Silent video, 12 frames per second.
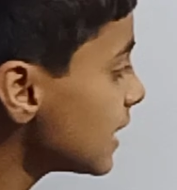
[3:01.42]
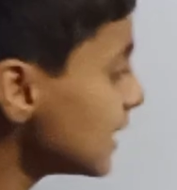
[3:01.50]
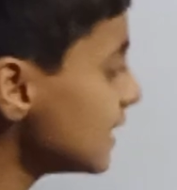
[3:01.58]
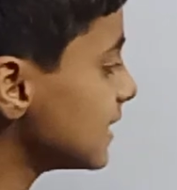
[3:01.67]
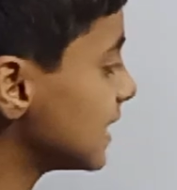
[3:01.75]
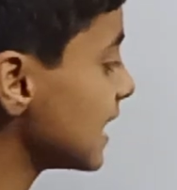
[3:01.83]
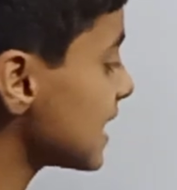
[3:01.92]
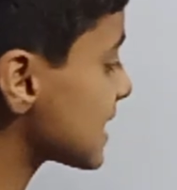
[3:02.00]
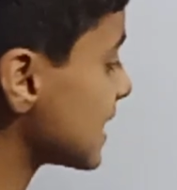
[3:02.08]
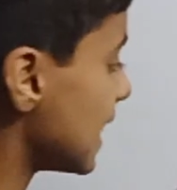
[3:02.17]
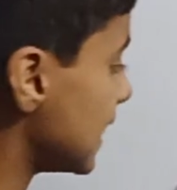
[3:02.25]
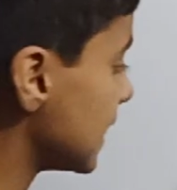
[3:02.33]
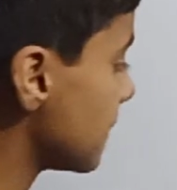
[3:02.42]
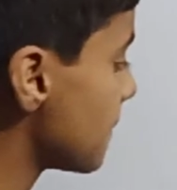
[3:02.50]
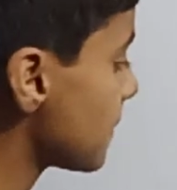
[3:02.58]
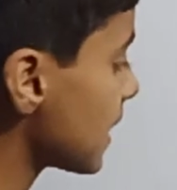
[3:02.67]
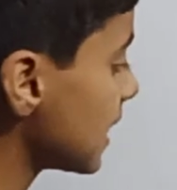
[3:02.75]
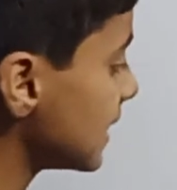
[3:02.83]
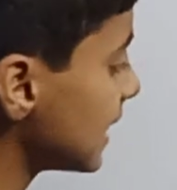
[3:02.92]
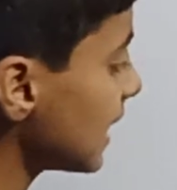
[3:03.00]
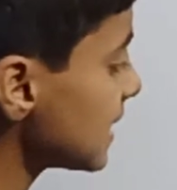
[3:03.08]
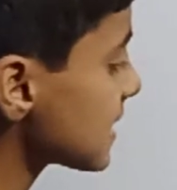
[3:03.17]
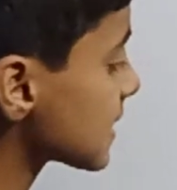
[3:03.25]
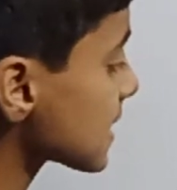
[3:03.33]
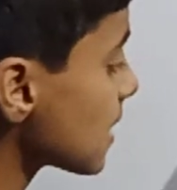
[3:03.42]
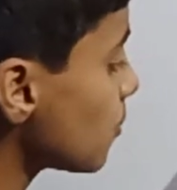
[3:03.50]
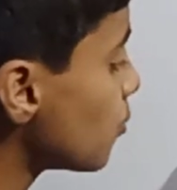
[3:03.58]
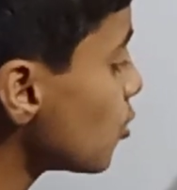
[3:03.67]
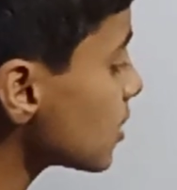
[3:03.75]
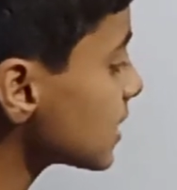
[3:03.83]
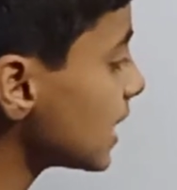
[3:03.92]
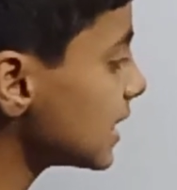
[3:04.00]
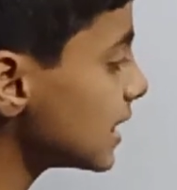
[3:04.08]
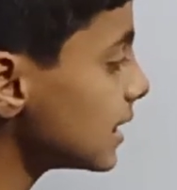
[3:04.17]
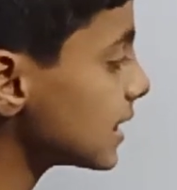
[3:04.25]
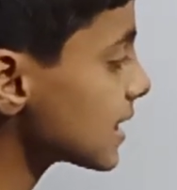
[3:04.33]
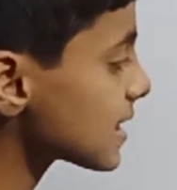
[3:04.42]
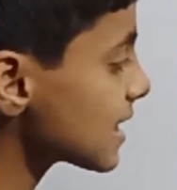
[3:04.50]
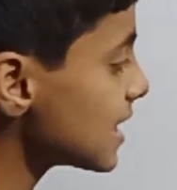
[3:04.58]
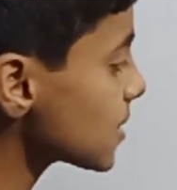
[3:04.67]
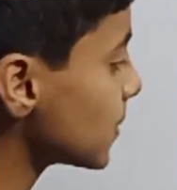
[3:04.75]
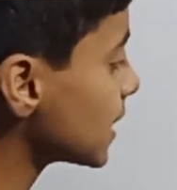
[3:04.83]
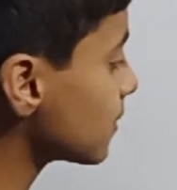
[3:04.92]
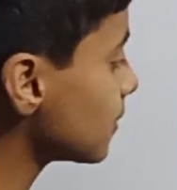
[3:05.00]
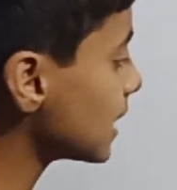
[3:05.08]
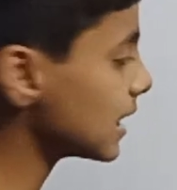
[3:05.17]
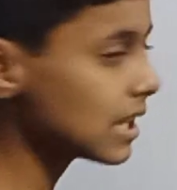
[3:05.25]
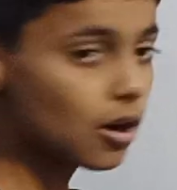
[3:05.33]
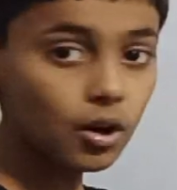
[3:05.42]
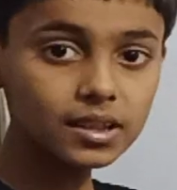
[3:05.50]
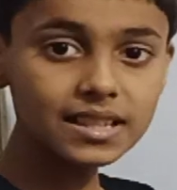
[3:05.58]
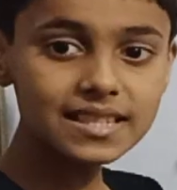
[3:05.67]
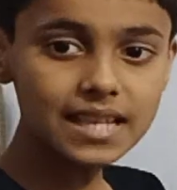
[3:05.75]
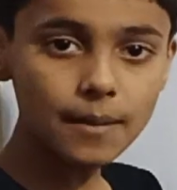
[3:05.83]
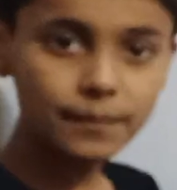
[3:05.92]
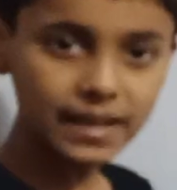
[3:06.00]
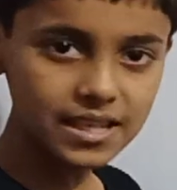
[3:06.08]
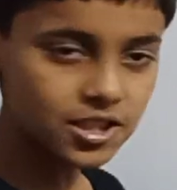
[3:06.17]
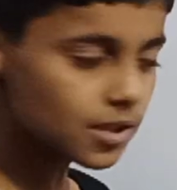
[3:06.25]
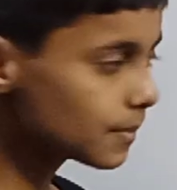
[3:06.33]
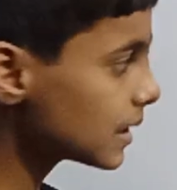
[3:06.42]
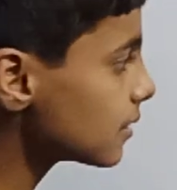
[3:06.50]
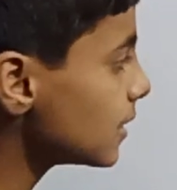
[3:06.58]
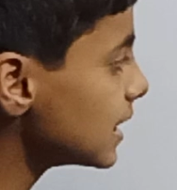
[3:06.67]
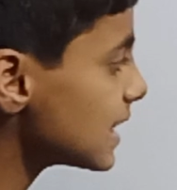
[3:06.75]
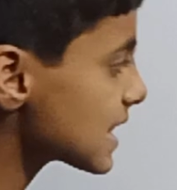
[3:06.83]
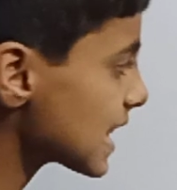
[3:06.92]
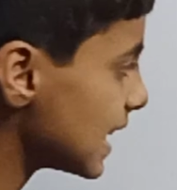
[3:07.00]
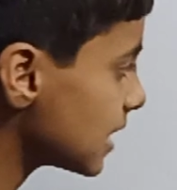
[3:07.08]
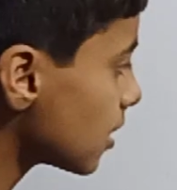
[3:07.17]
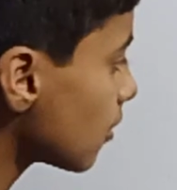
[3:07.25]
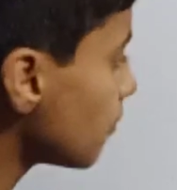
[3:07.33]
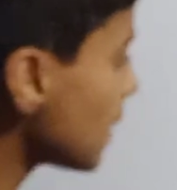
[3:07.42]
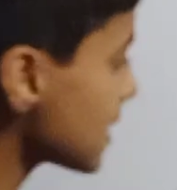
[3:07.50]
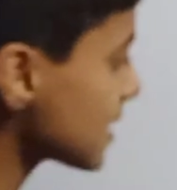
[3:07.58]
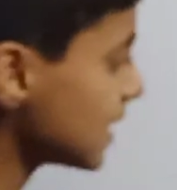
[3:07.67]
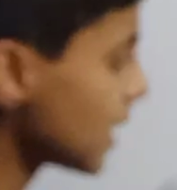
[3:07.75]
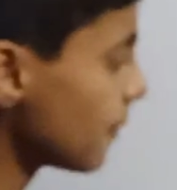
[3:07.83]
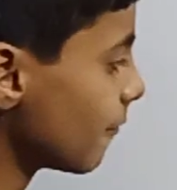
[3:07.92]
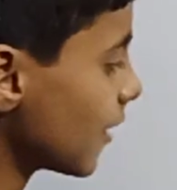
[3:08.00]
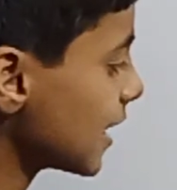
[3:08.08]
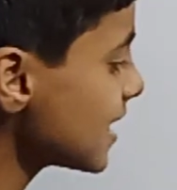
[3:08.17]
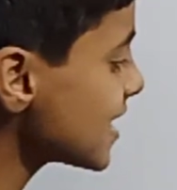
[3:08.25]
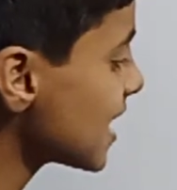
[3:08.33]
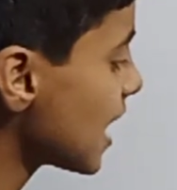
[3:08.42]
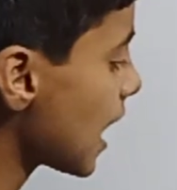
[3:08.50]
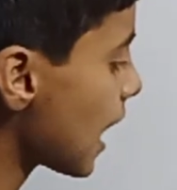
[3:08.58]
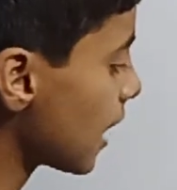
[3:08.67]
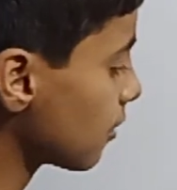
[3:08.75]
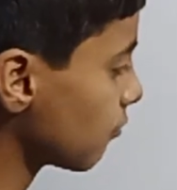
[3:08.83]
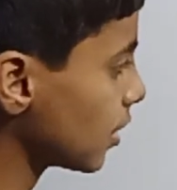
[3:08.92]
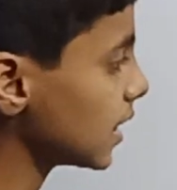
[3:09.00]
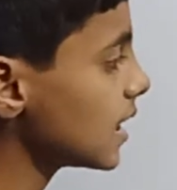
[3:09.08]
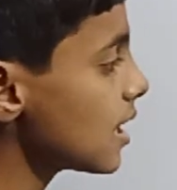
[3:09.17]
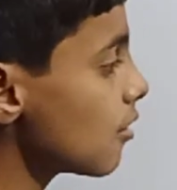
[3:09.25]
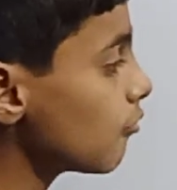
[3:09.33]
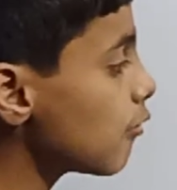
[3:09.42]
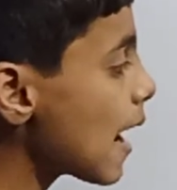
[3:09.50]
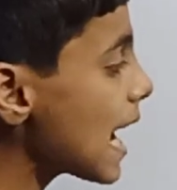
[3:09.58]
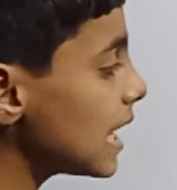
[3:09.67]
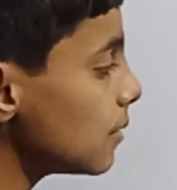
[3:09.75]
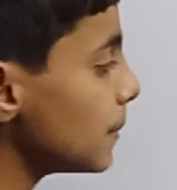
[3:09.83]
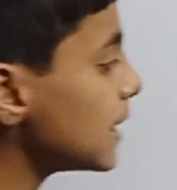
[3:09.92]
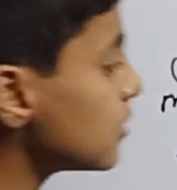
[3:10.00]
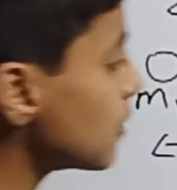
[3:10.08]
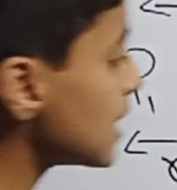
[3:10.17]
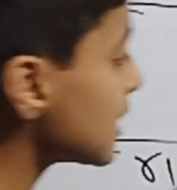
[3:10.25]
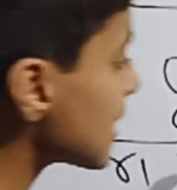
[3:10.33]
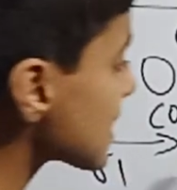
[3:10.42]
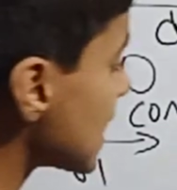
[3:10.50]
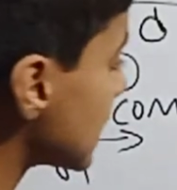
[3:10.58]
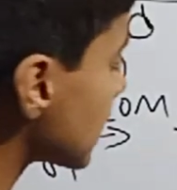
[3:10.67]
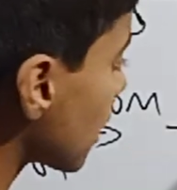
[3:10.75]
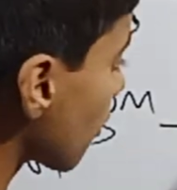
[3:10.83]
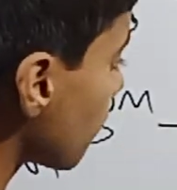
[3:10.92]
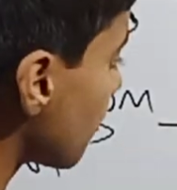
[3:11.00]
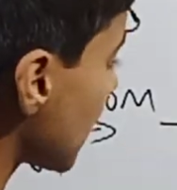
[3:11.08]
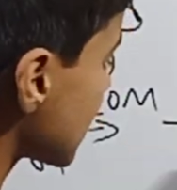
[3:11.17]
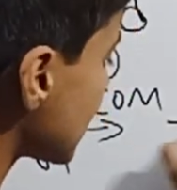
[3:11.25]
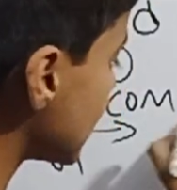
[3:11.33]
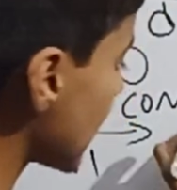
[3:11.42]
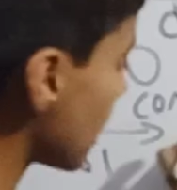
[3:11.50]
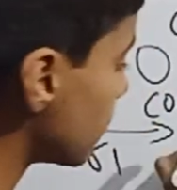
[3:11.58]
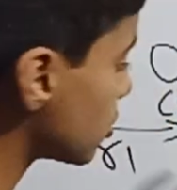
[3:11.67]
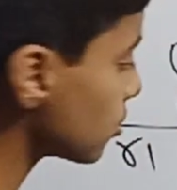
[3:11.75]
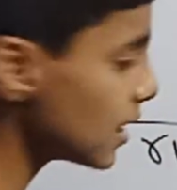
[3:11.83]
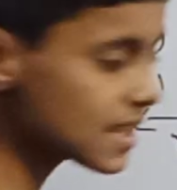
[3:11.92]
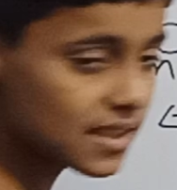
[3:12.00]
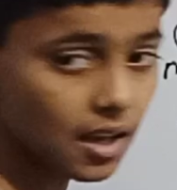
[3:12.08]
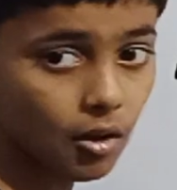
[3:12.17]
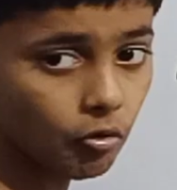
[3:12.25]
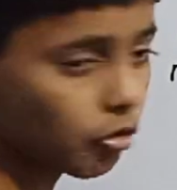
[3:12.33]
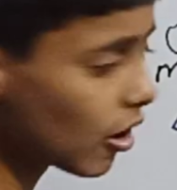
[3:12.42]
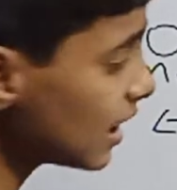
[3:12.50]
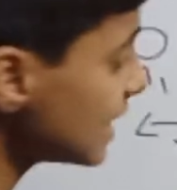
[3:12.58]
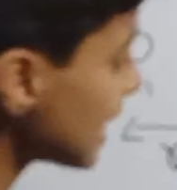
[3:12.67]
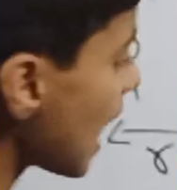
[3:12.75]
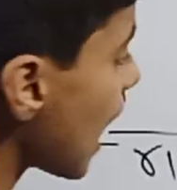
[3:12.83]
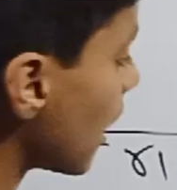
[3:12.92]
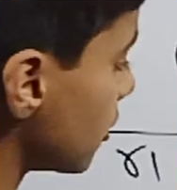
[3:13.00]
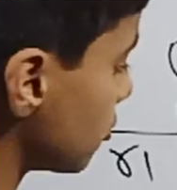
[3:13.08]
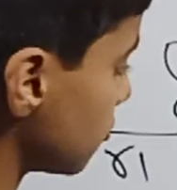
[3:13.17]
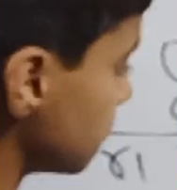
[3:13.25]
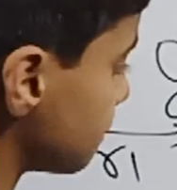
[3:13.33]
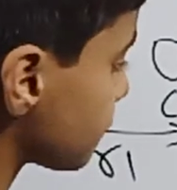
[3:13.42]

then they said that suppose that the distance between or the separation between the center of mass and m1 is r1, while between the center of mass and m2 is what? r2.